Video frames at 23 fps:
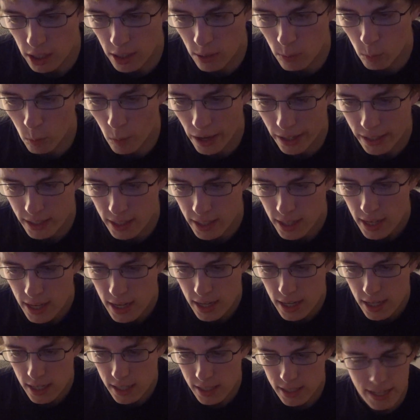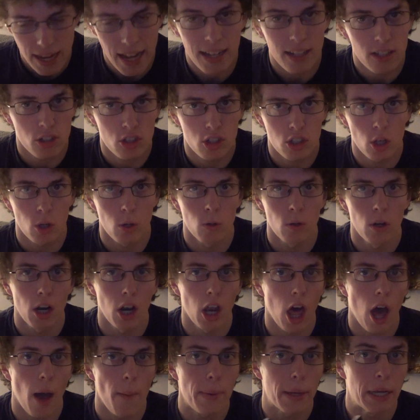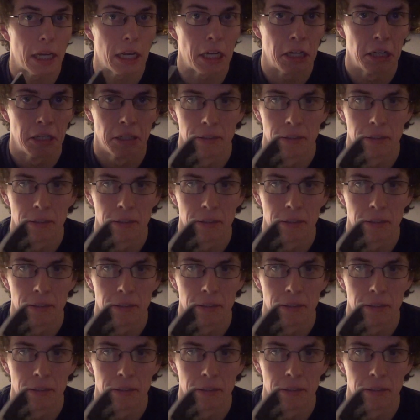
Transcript: and white sandstone lobby.